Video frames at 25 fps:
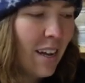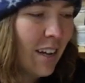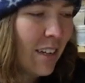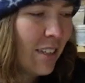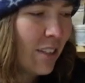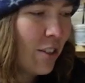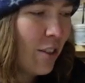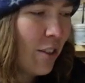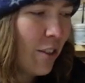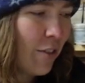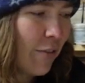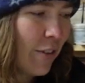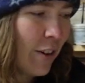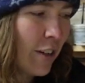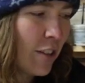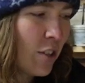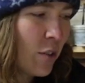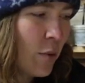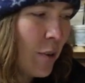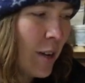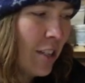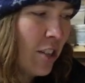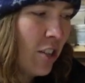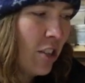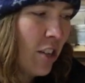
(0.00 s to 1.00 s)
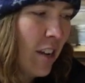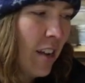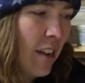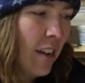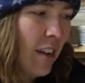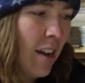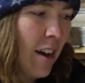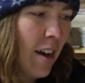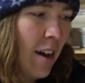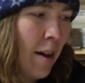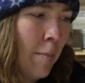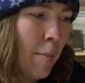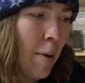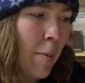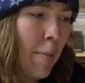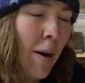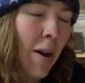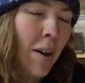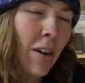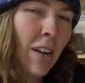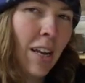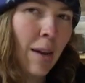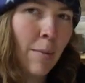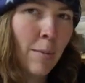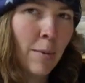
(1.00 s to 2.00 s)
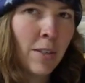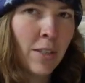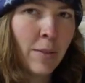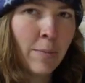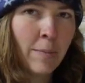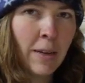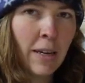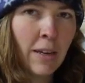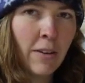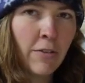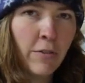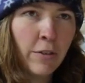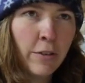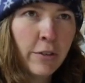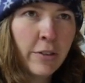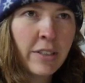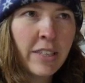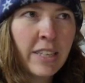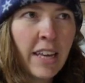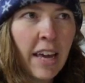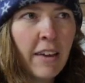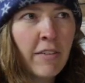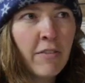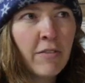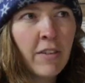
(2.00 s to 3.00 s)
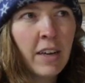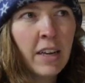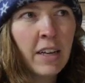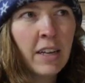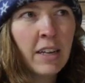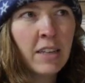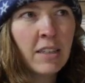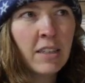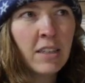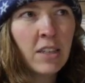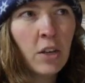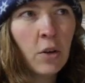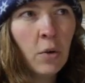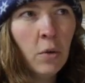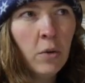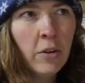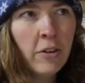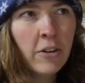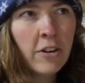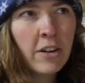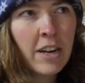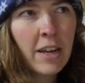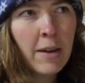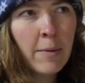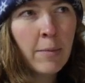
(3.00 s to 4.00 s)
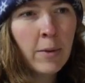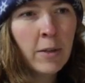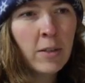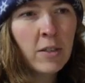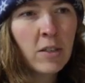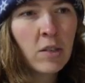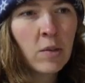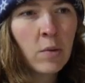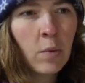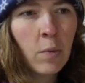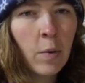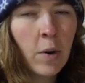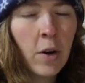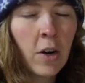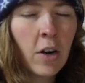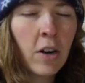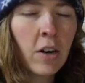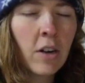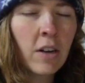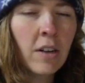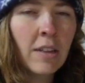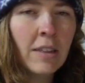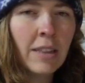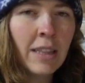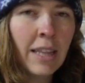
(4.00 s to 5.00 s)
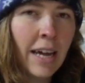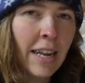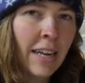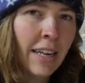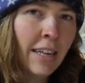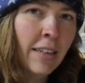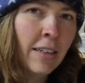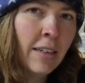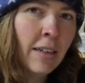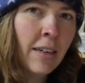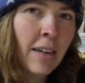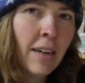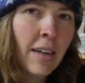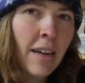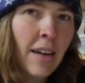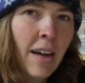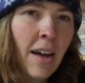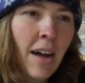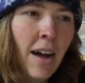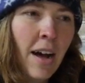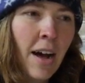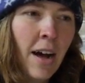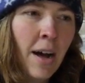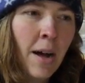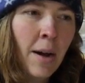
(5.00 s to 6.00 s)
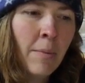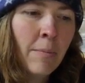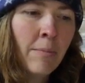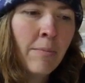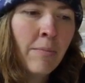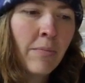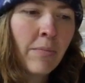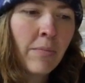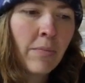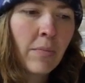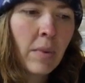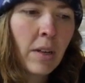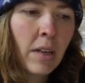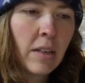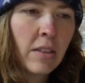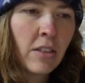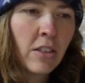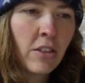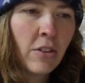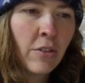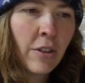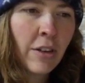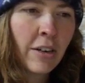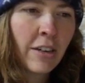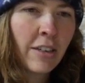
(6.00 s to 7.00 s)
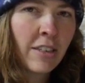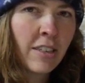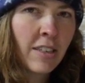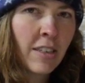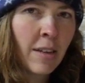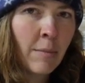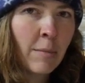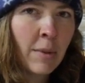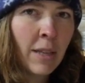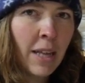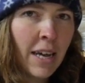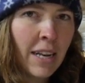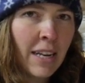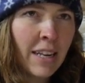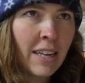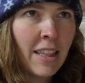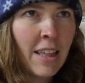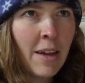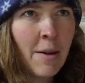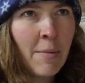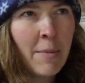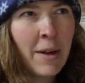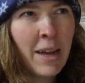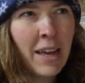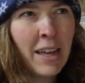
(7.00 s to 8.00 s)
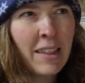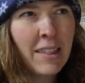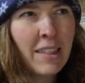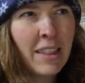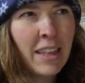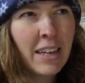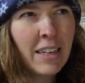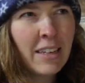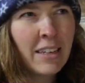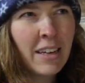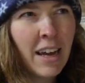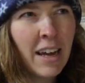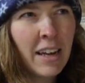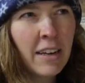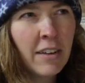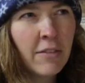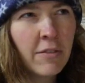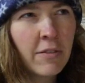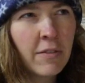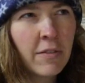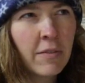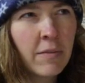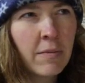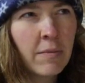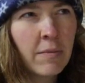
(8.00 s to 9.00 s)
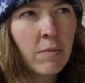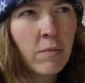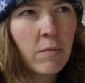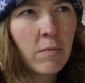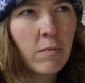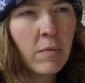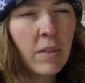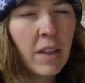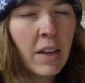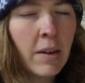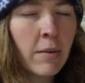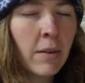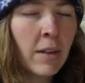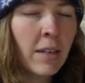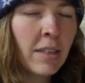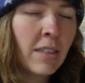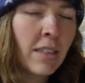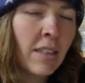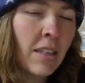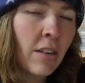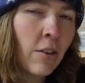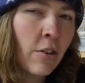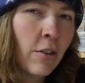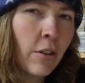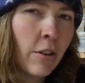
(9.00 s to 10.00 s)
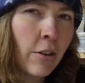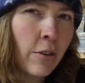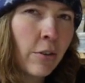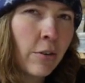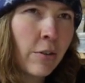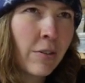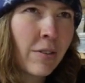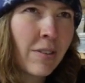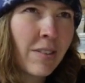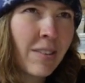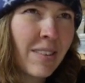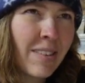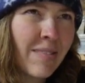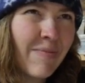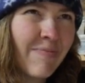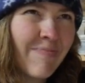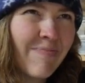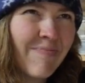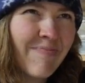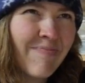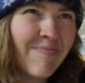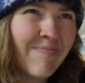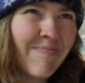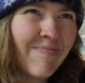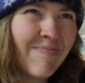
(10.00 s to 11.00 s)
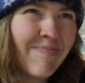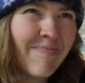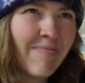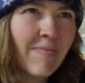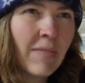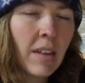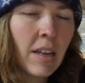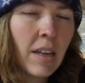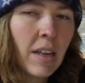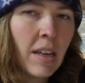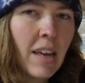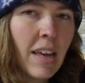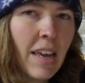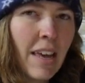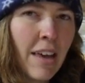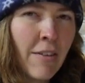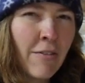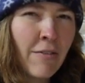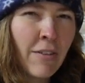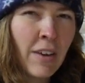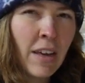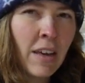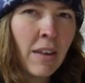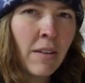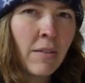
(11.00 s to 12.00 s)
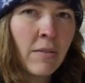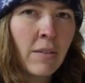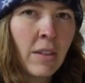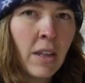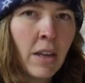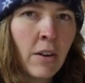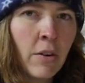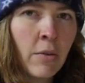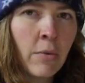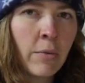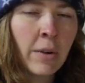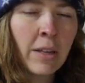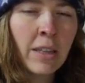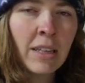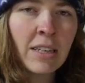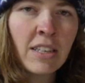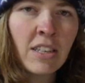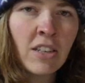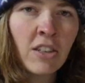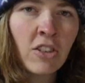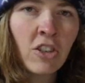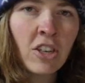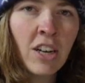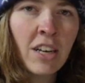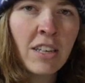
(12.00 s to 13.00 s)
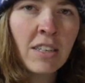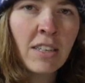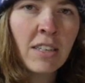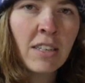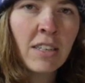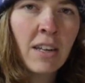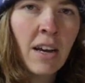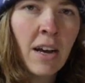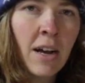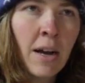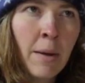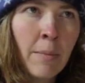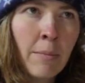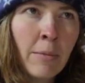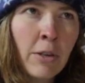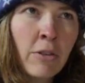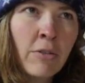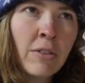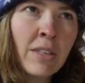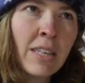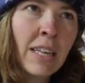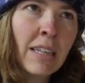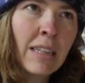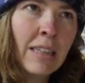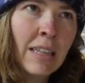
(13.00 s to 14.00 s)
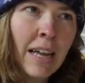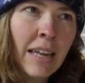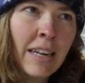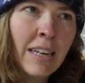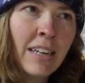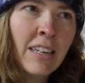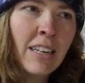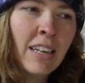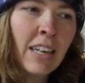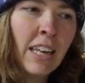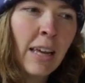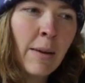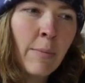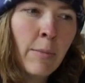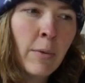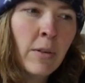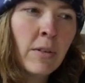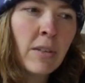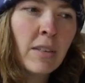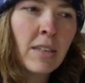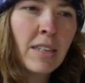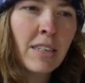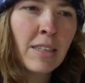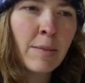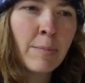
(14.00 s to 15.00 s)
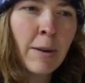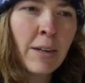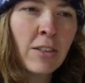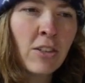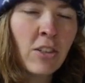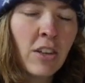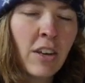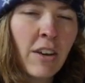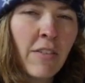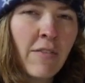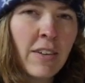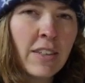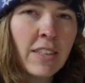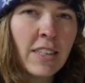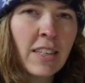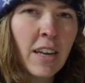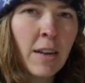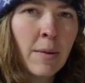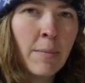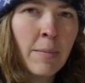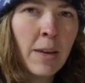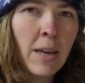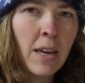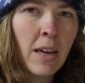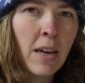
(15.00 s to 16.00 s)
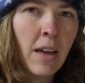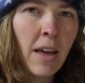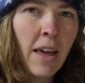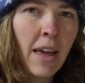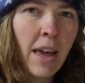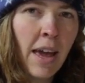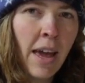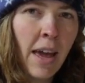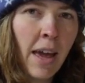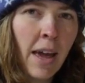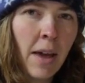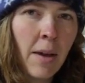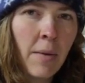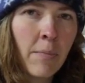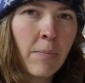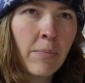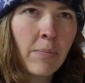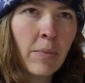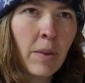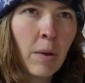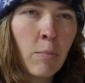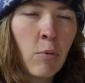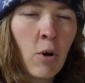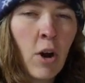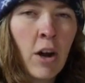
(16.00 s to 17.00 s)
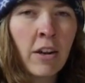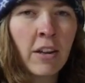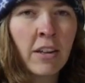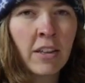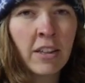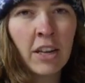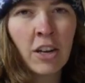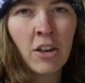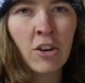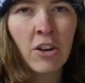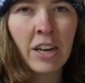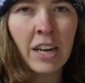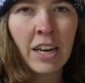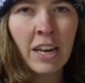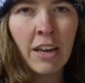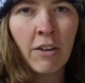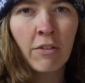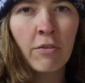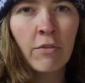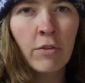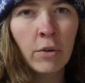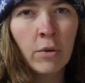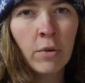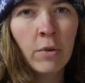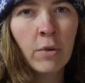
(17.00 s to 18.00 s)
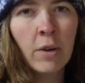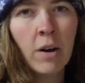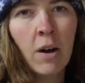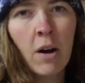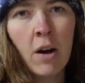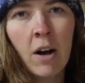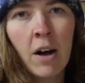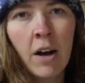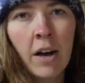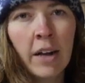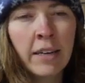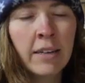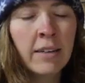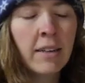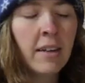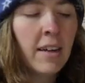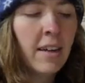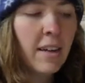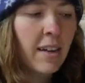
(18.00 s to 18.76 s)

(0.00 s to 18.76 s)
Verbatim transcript: So the first question um, about enamels being food safe is the older enamels were leaded, um, so there is some lead in them, and they kind of they consider those mm, iffy. They don't really suggest um, using leaded enamels, especially if it's going to be a product that you're eating food on.